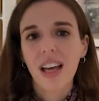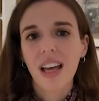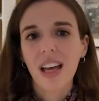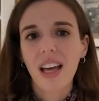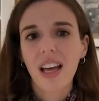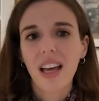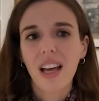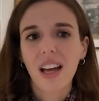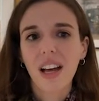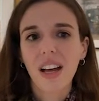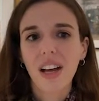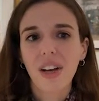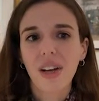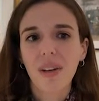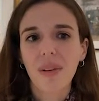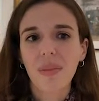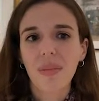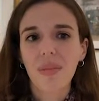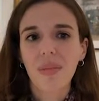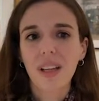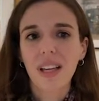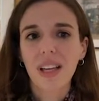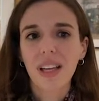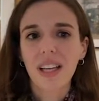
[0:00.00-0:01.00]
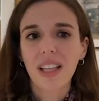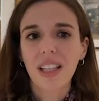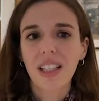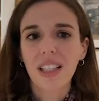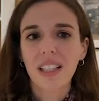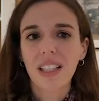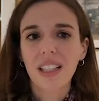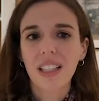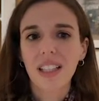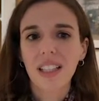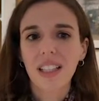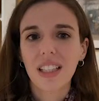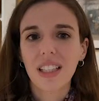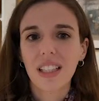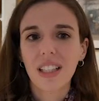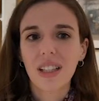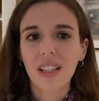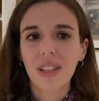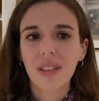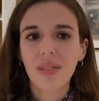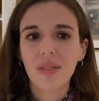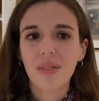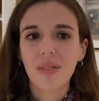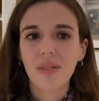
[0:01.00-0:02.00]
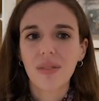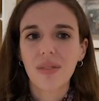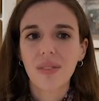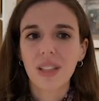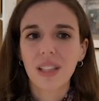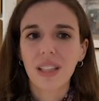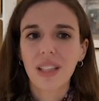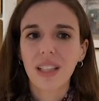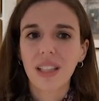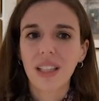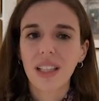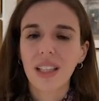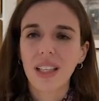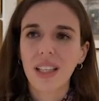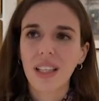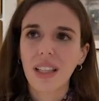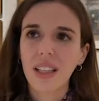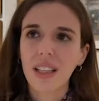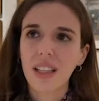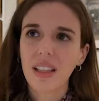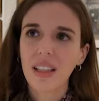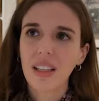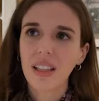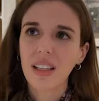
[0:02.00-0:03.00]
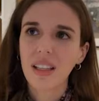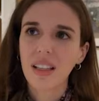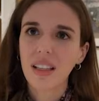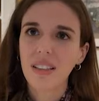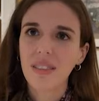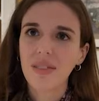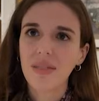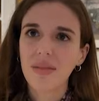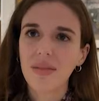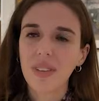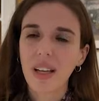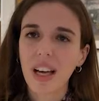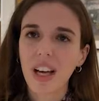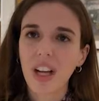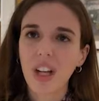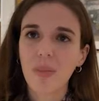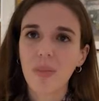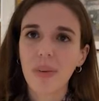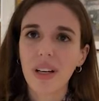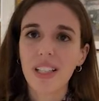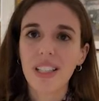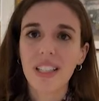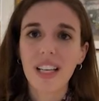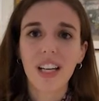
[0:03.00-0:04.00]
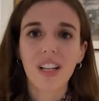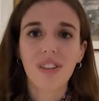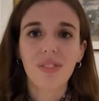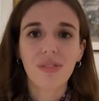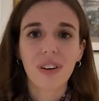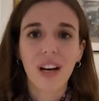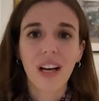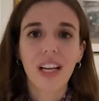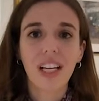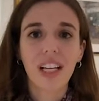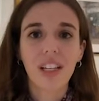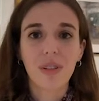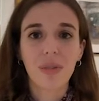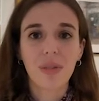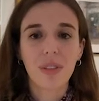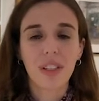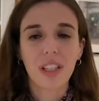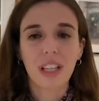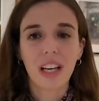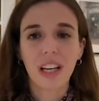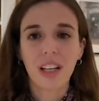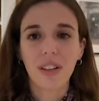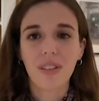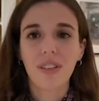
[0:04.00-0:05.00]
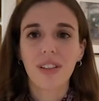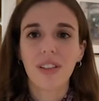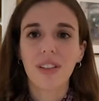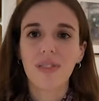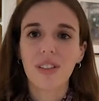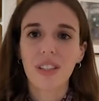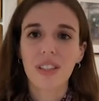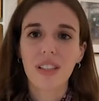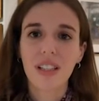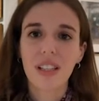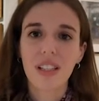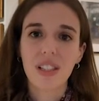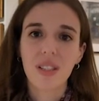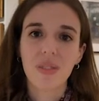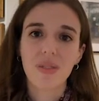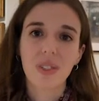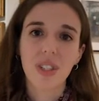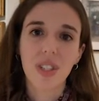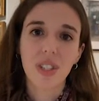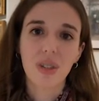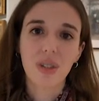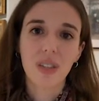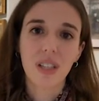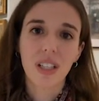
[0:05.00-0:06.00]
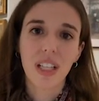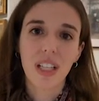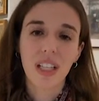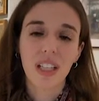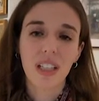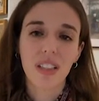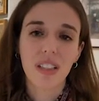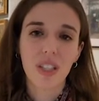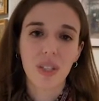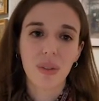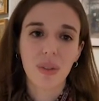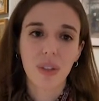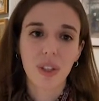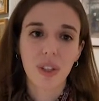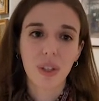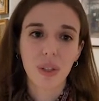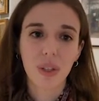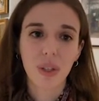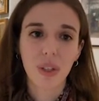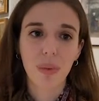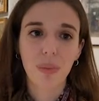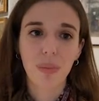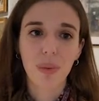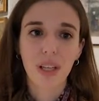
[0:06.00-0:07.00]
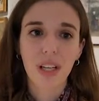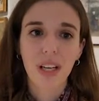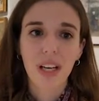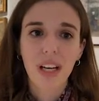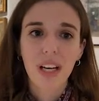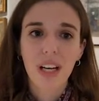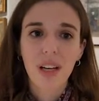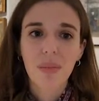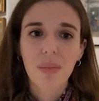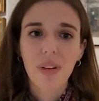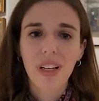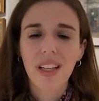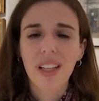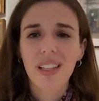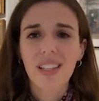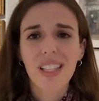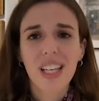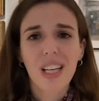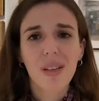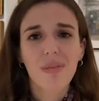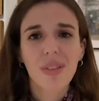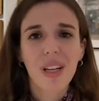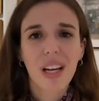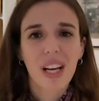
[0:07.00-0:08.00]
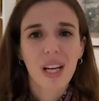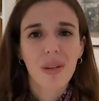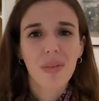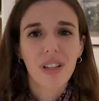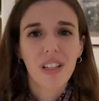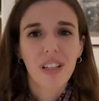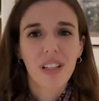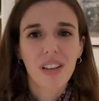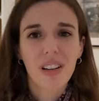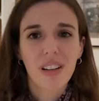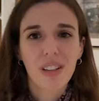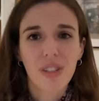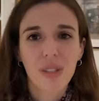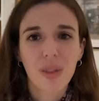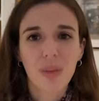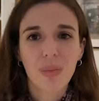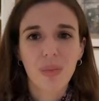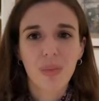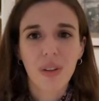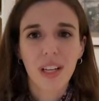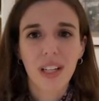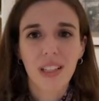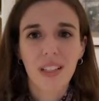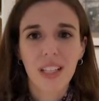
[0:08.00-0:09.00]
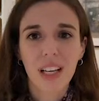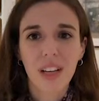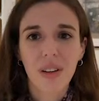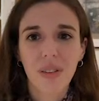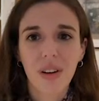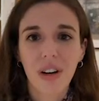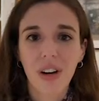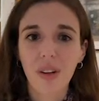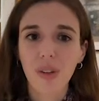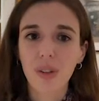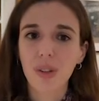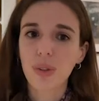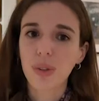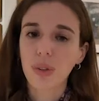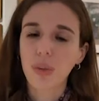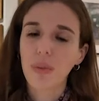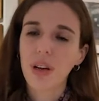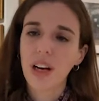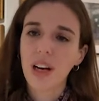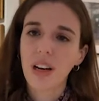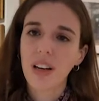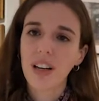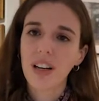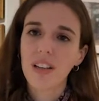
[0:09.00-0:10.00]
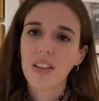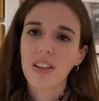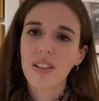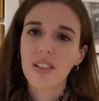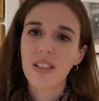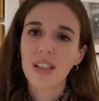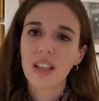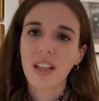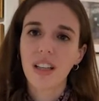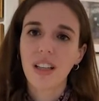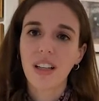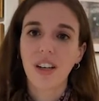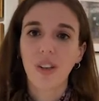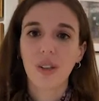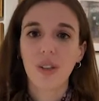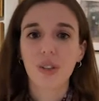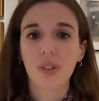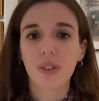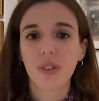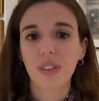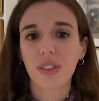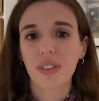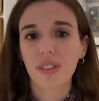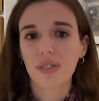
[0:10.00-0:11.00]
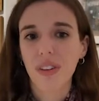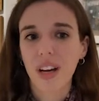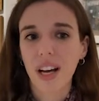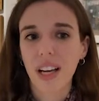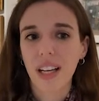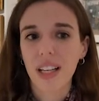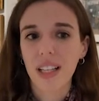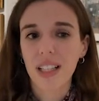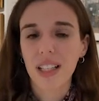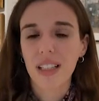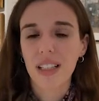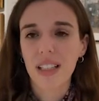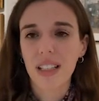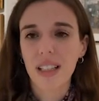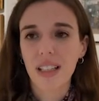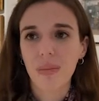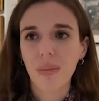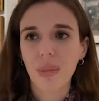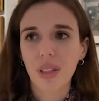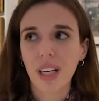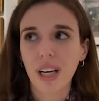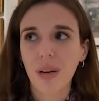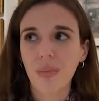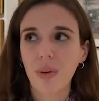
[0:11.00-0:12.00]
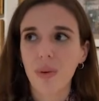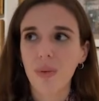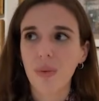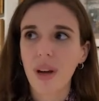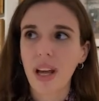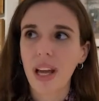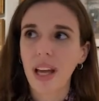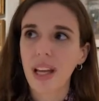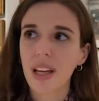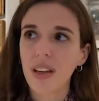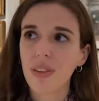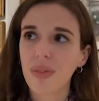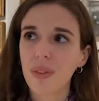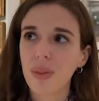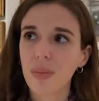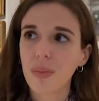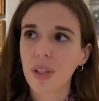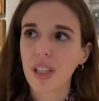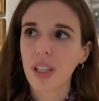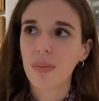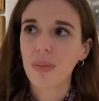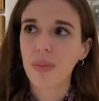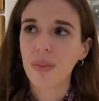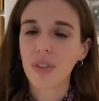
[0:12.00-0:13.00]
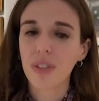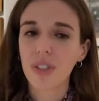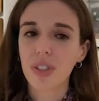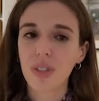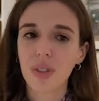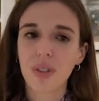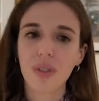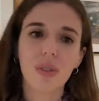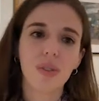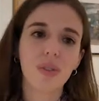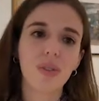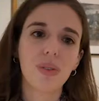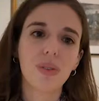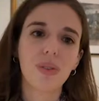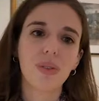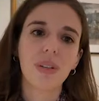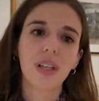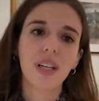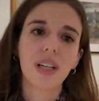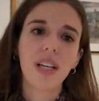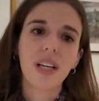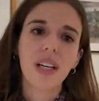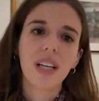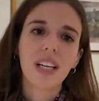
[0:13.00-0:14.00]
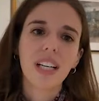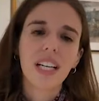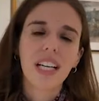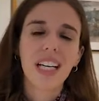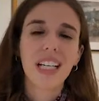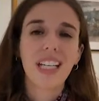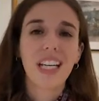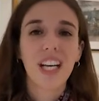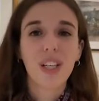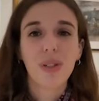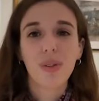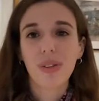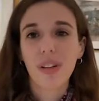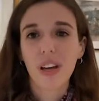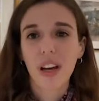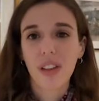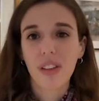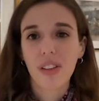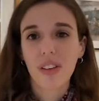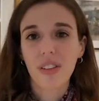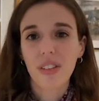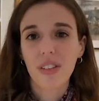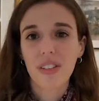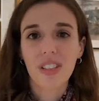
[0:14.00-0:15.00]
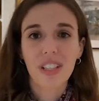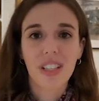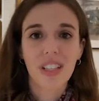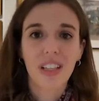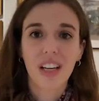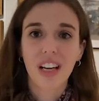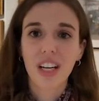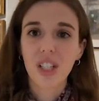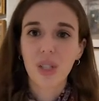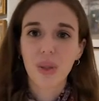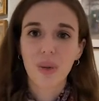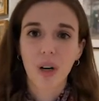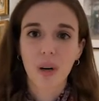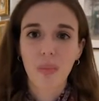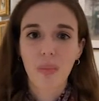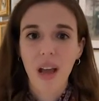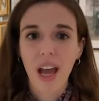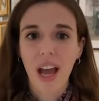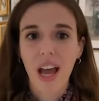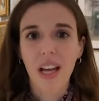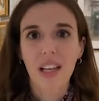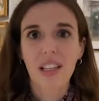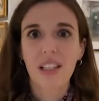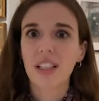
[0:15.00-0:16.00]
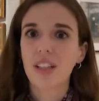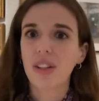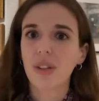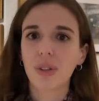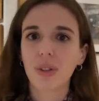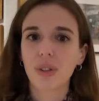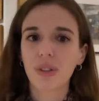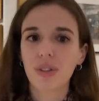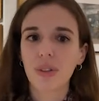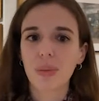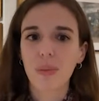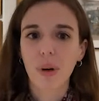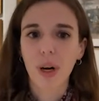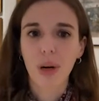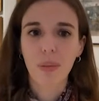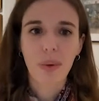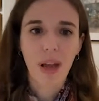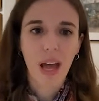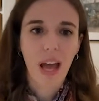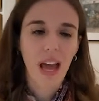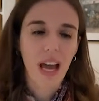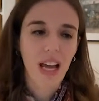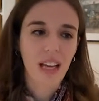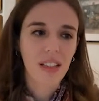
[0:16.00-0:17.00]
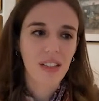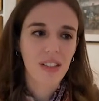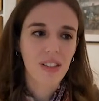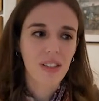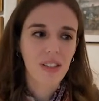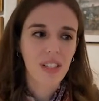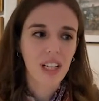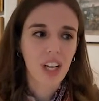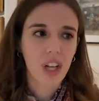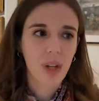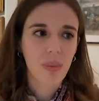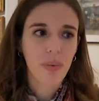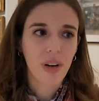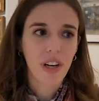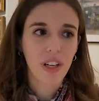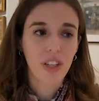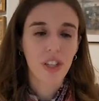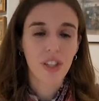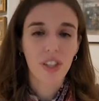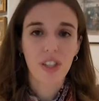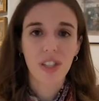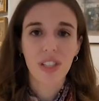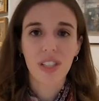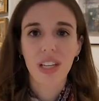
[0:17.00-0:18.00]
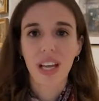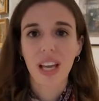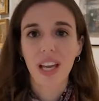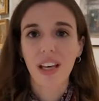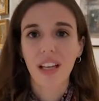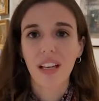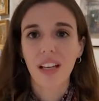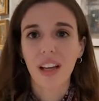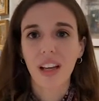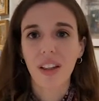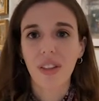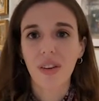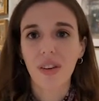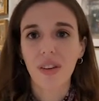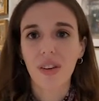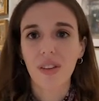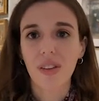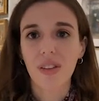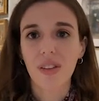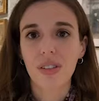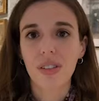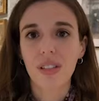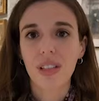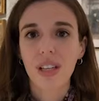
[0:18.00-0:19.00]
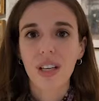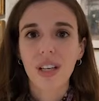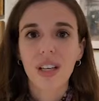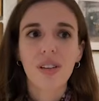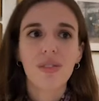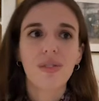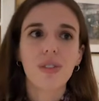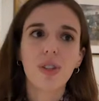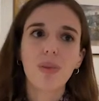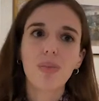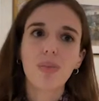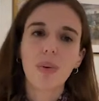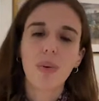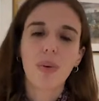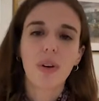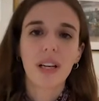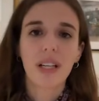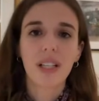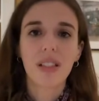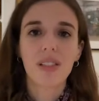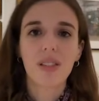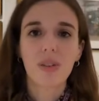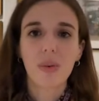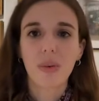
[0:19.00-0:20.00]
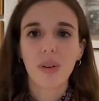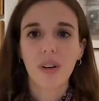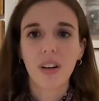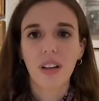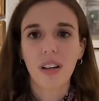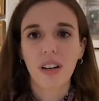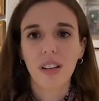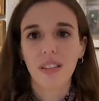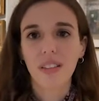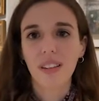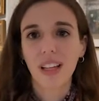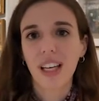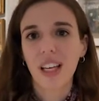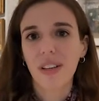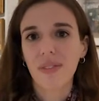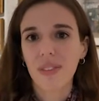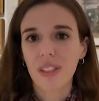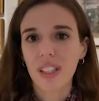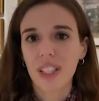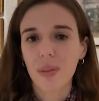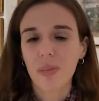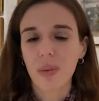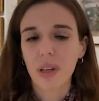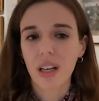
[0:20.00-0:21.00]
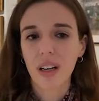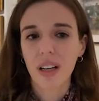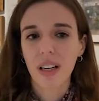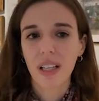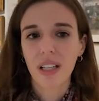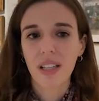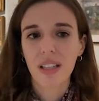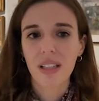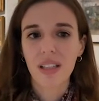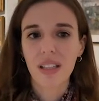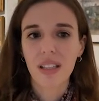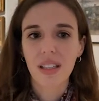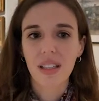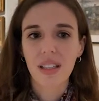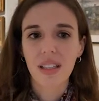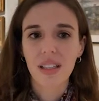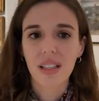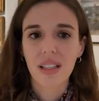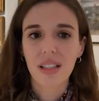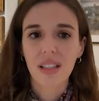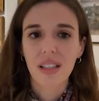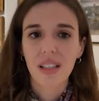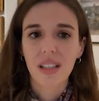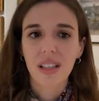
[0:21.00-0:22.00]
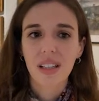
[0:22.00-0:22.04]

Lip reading: And it can really help identify and kind of give a sense of unity to a group. But at the same time, it can also break down cultural barriers and cultural divides and become a way for people to connect with others, connect to our past and learn from our past, or to help understand others' viewpoints or life experiences.